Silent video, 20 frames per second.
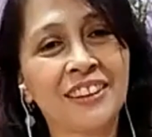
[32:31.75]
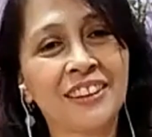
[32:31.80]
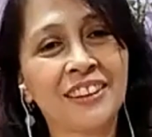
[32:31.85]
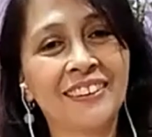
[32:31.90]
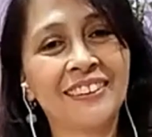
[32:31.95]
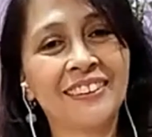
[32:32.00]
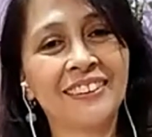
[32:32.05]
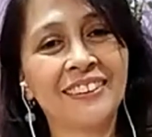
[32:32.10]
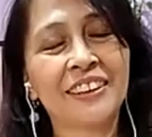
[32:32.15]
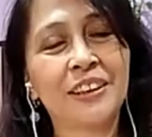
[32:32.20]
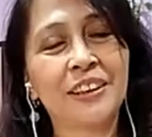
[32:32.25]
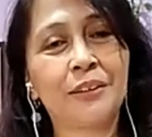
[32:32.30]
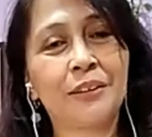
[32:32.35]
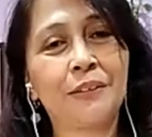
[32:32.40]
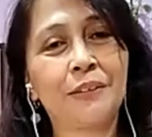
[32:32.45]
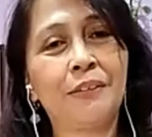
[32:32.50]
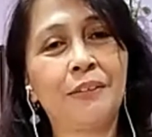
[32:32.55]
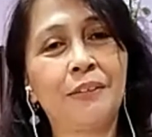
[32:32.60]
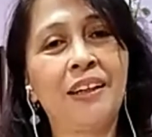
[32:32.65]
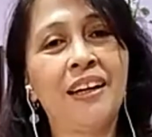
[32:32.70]
So
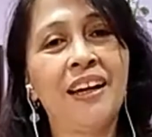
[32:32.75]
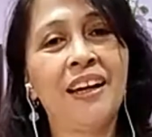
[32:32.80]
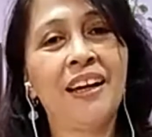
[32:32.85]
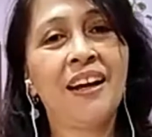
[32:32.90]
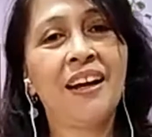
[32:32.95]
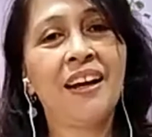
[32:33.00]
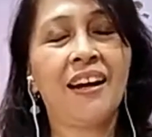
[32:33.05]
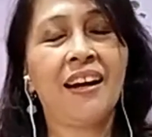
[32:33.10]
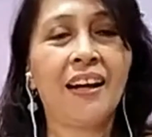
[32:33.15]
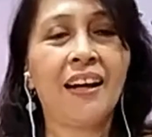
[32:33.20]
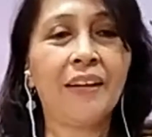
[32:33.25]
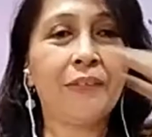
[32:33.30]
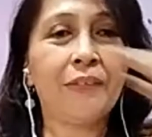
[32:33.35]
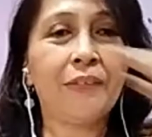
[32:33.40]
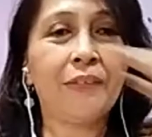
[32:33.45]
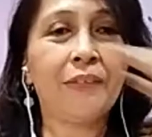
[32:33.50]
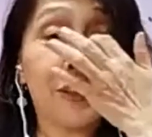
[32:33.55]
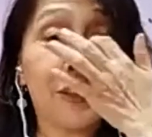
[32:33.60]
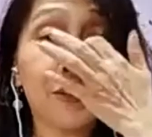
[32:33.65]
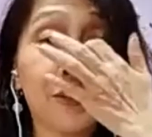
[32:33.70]
I would like
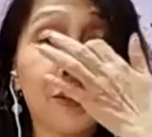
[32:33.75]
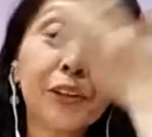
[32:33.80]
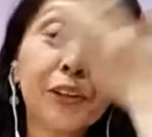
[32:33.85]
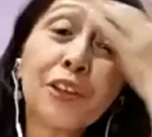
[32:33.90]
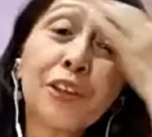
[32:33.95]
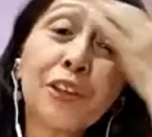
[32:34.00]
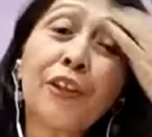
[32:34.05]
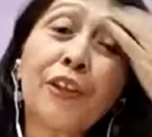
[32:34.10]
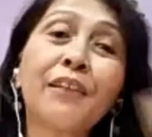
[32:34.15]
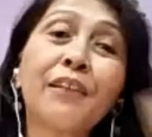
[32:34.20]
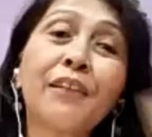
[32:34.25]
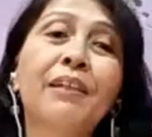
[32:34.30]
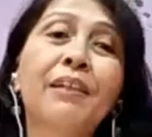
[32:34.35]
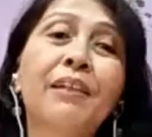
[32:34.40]
you to join me.